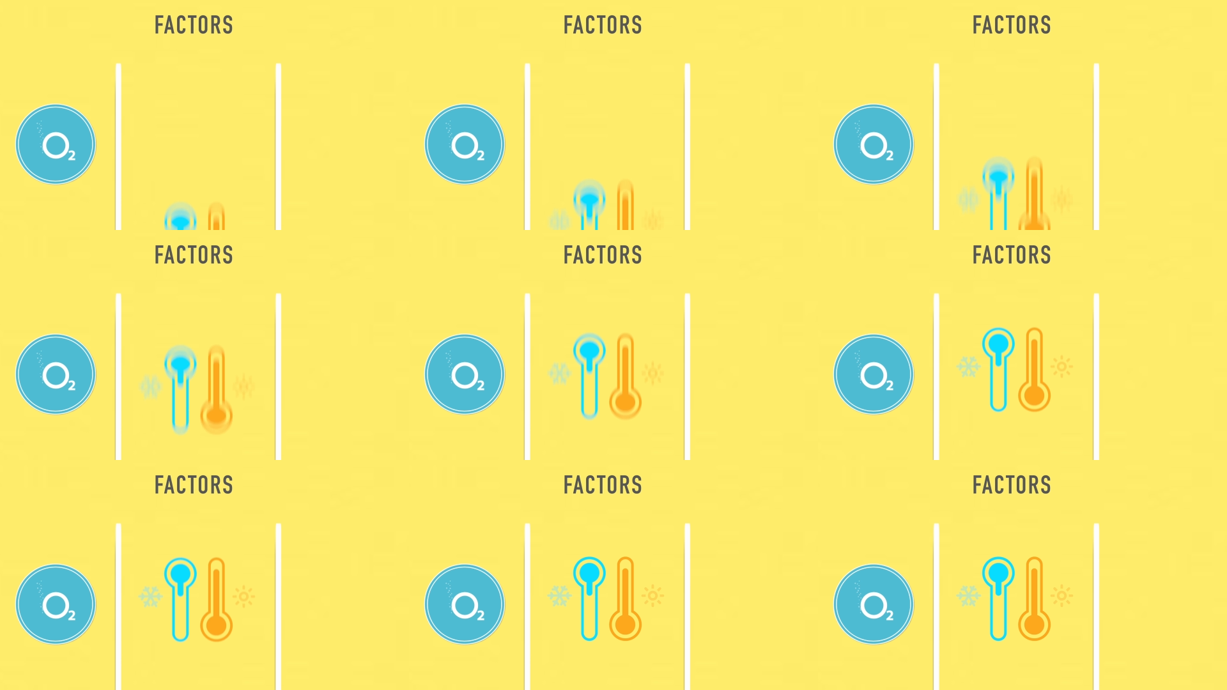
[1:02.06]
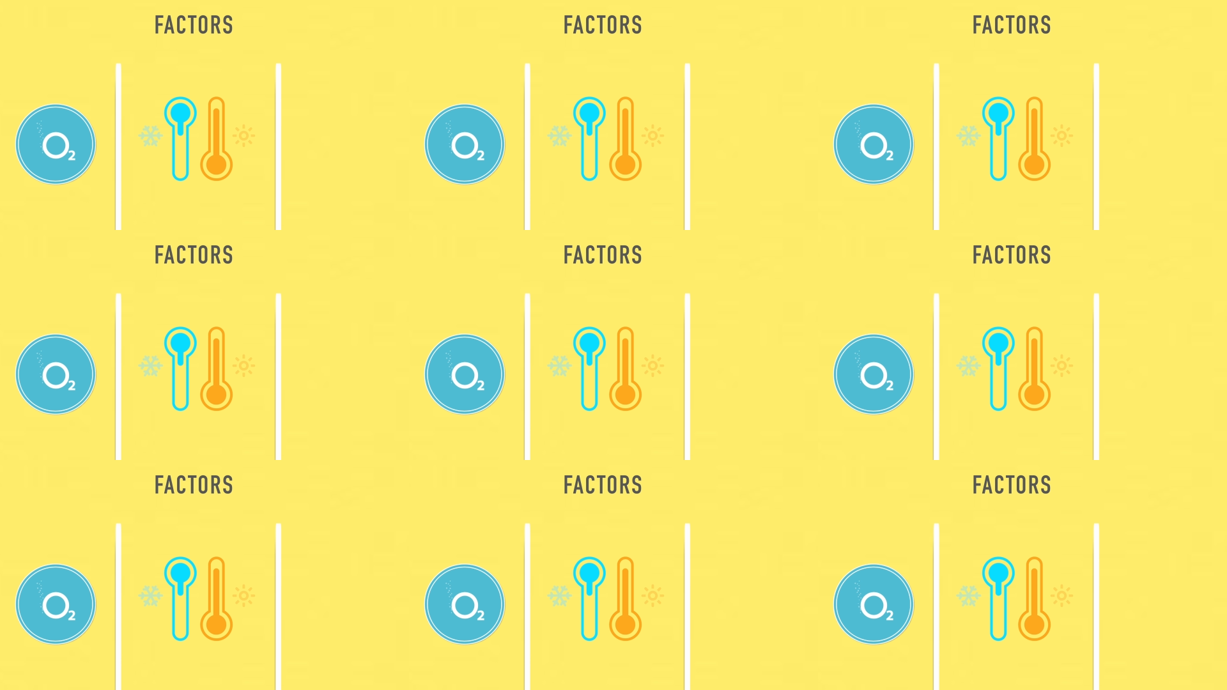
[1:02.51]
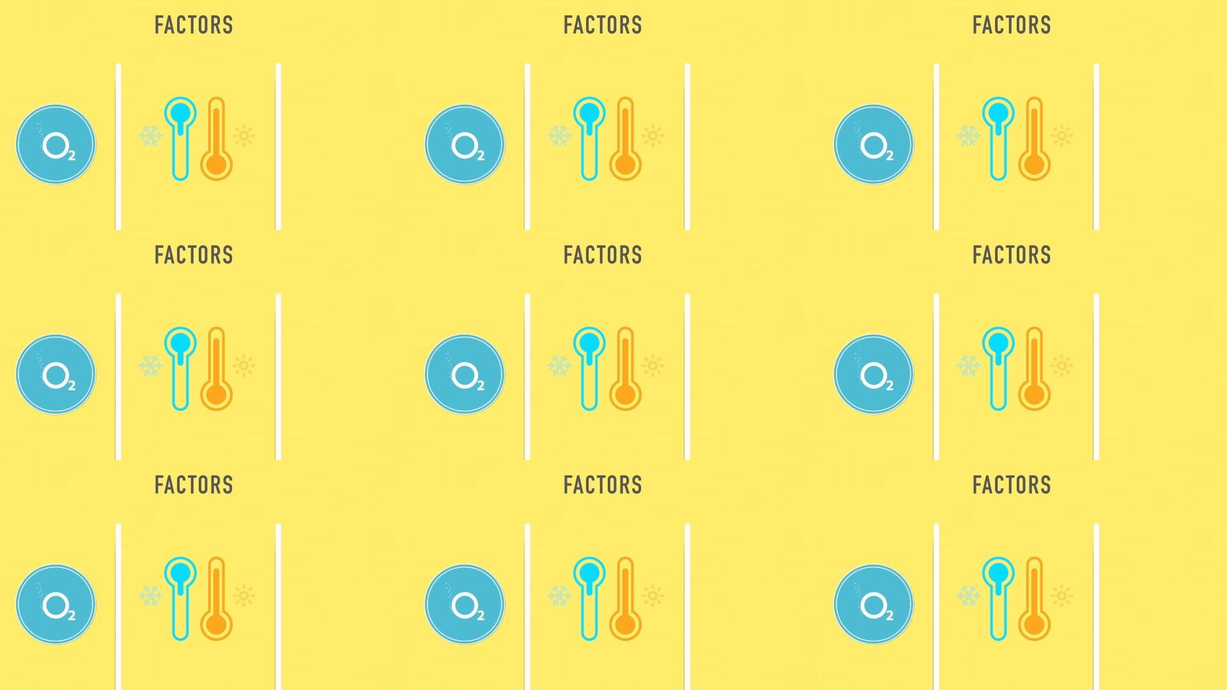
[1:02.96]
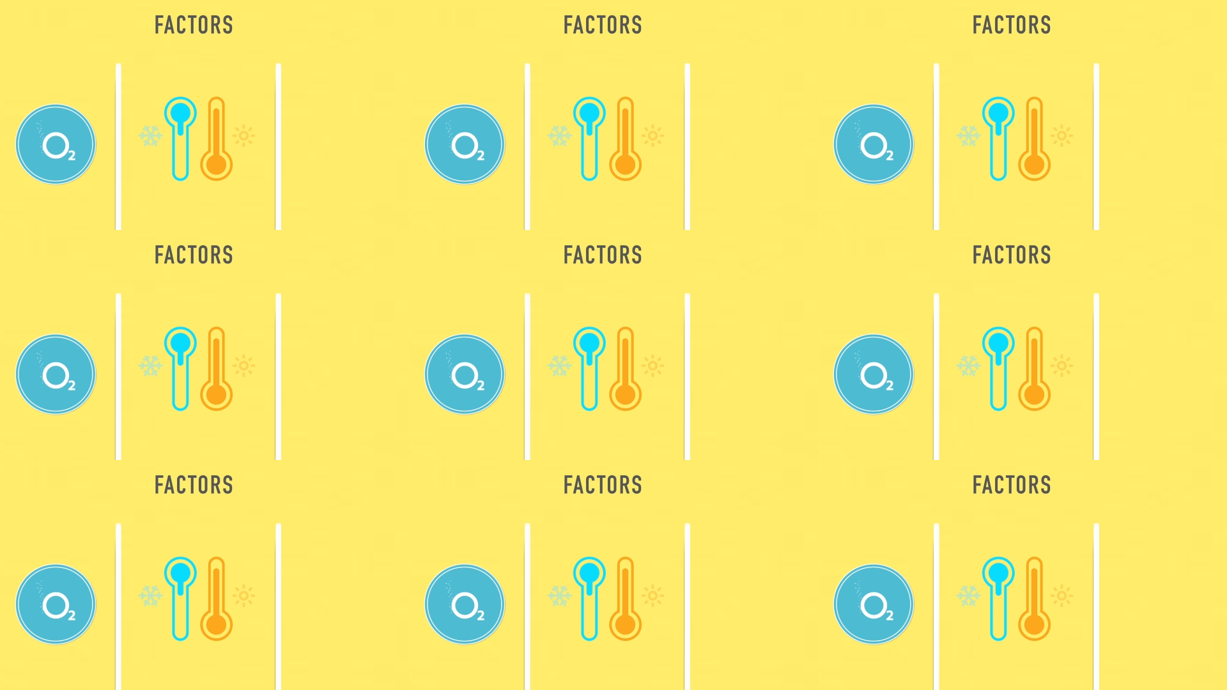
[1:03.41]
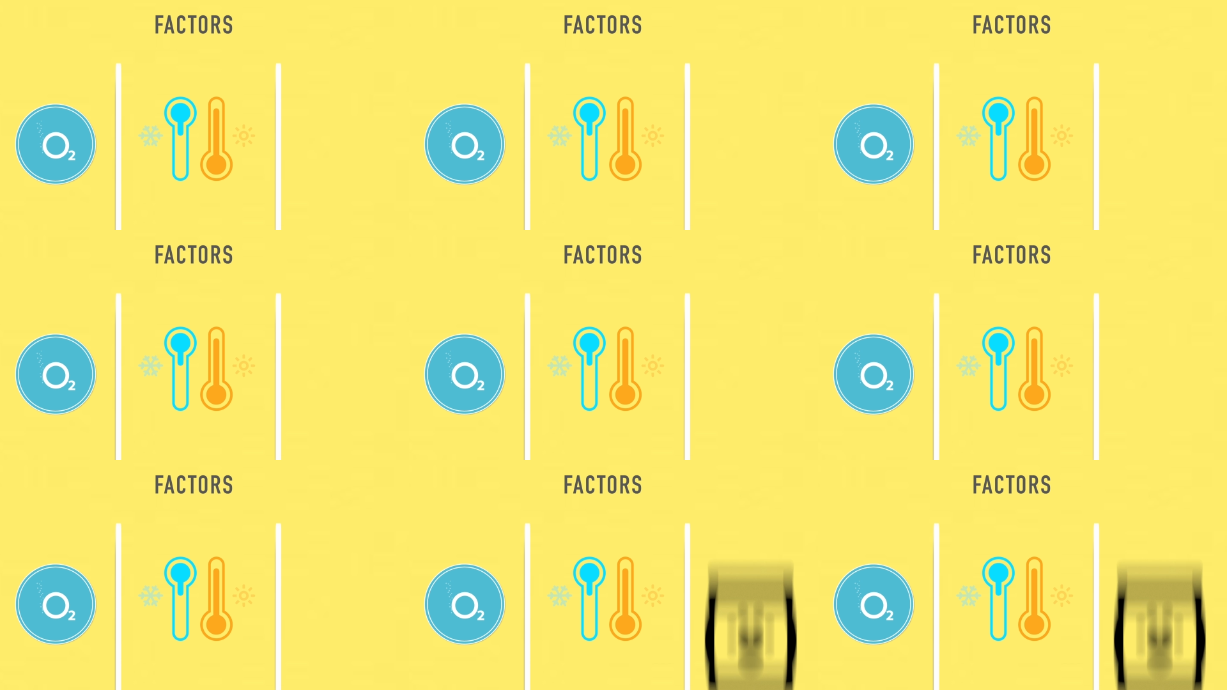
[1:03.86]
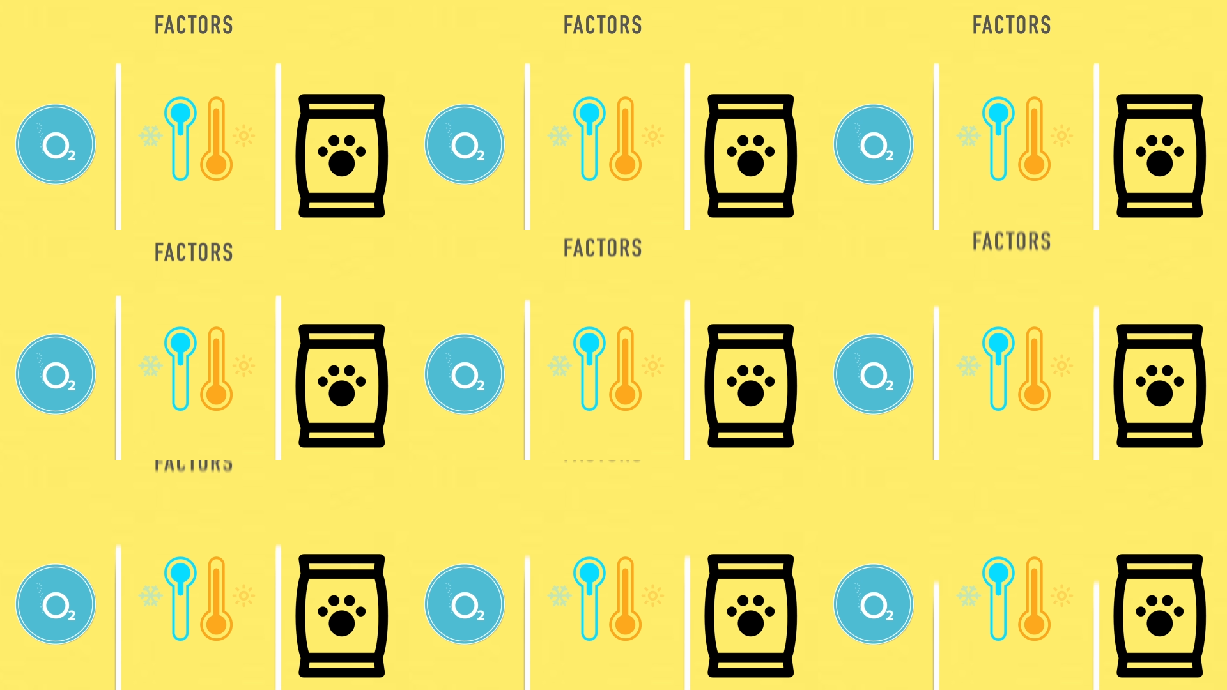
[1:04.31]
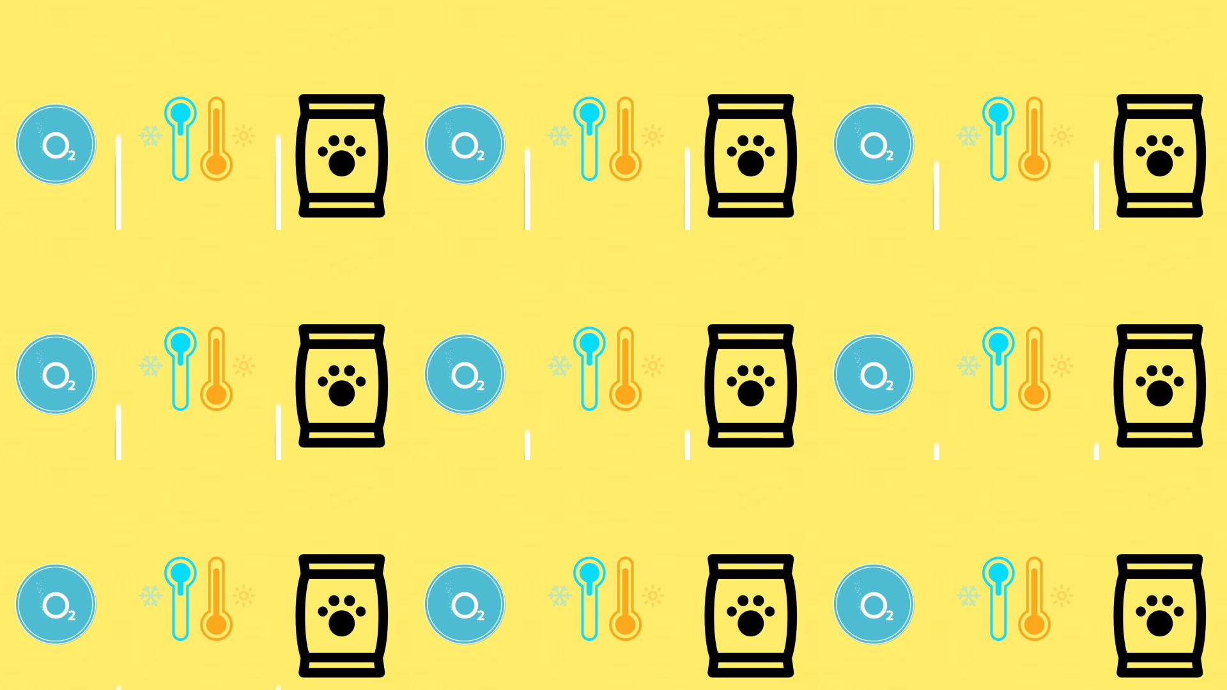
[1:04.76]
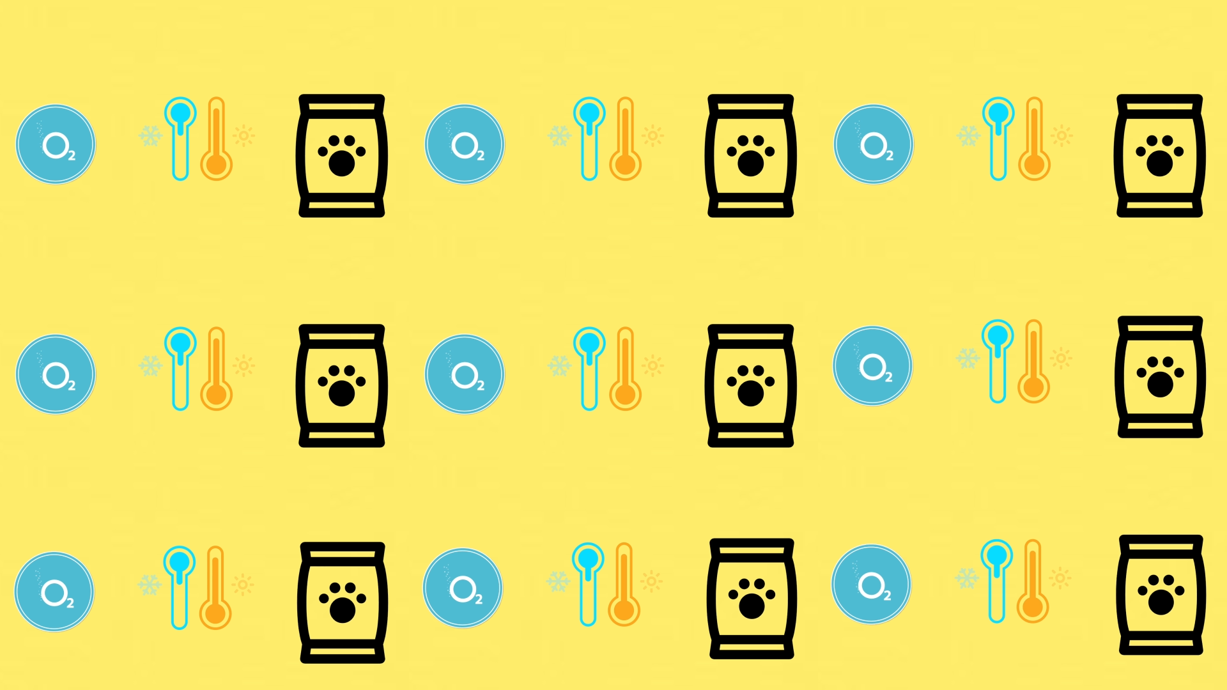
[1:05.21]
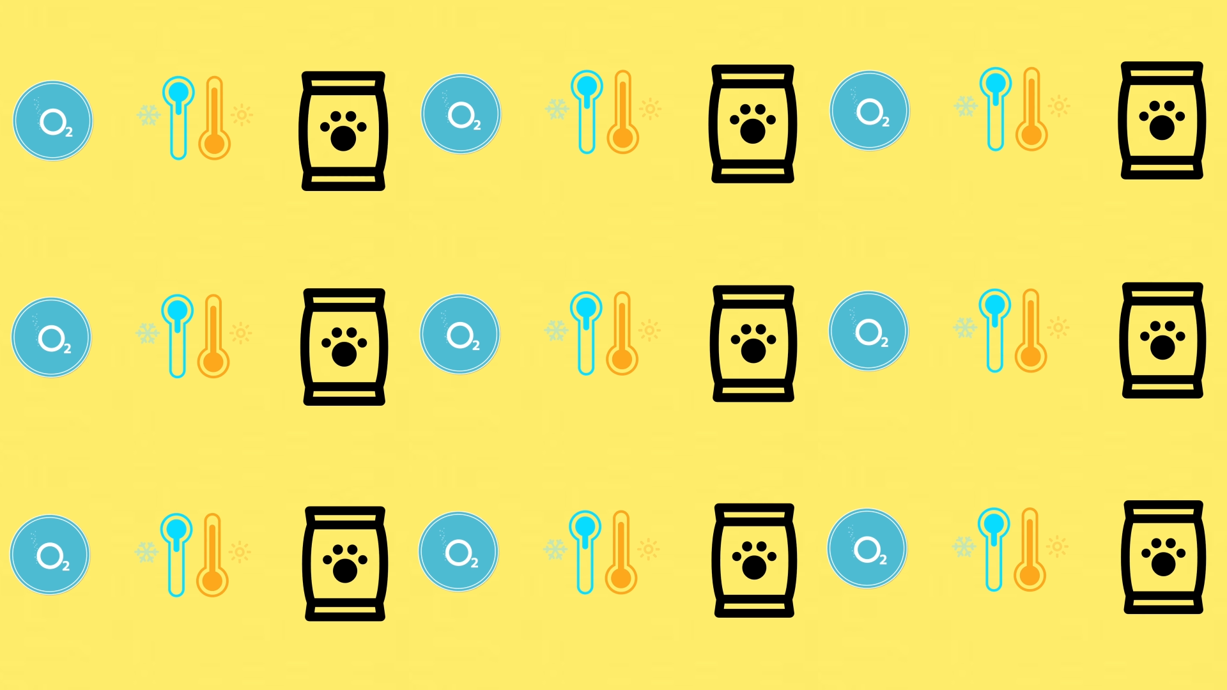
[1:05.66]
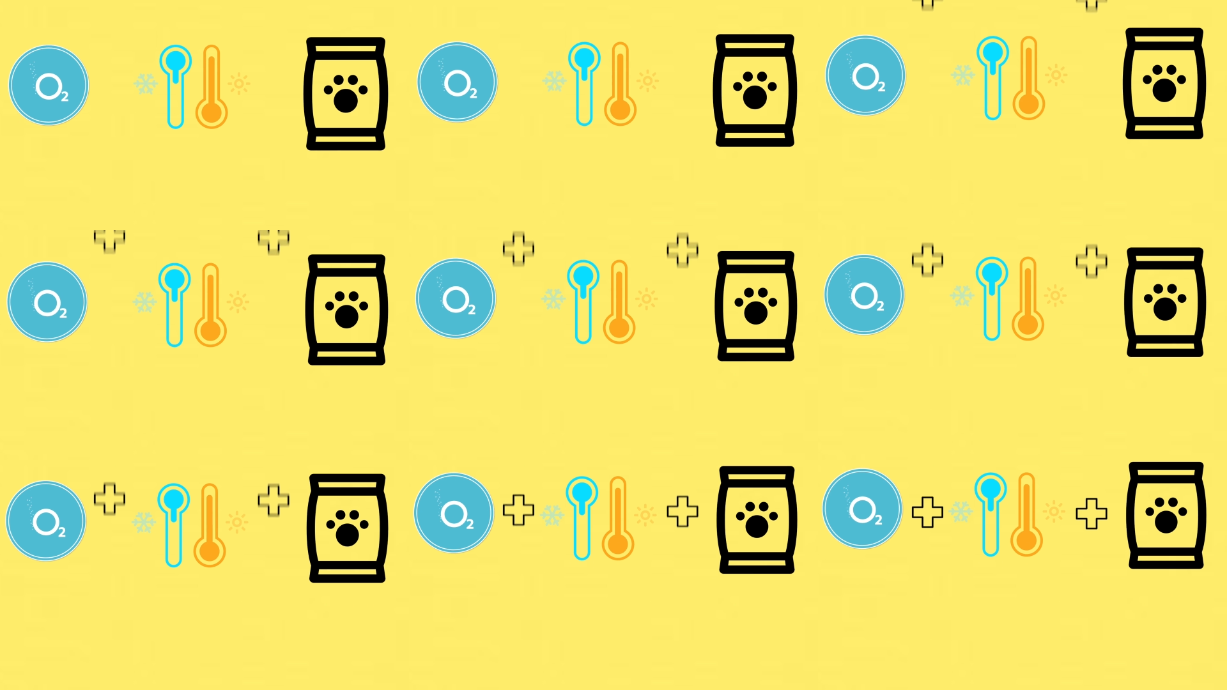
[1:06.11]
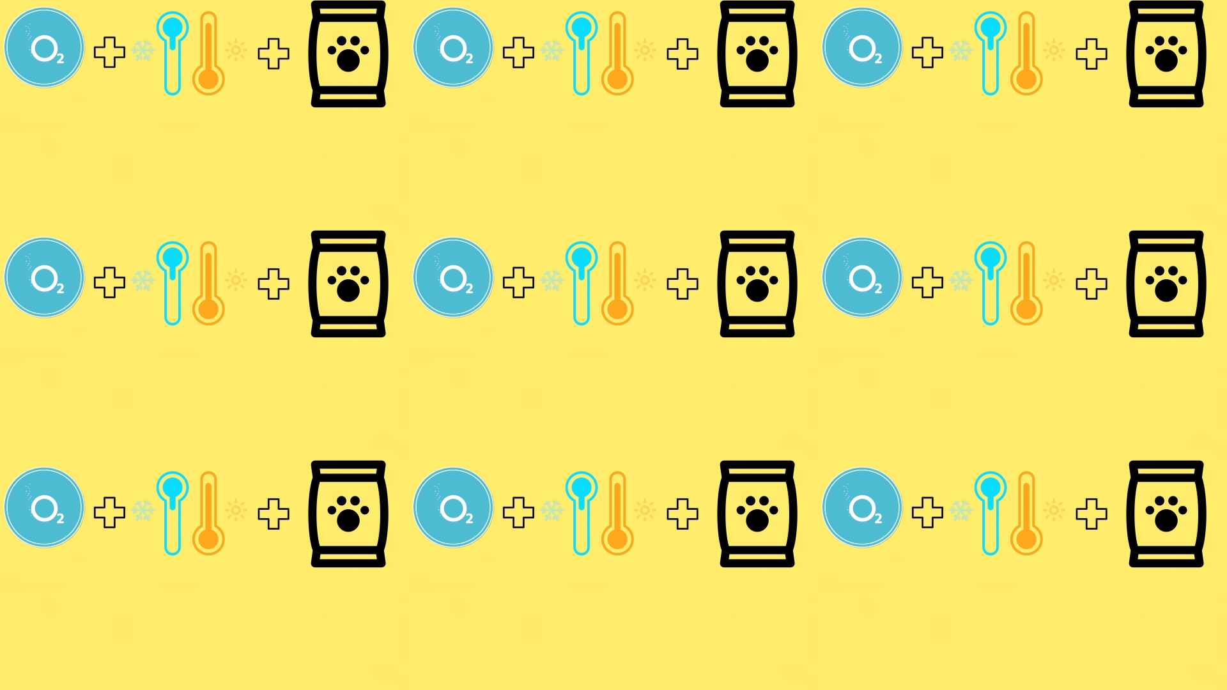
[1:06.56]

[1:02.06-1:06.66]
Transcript: No face is visible, so there are no lips to read.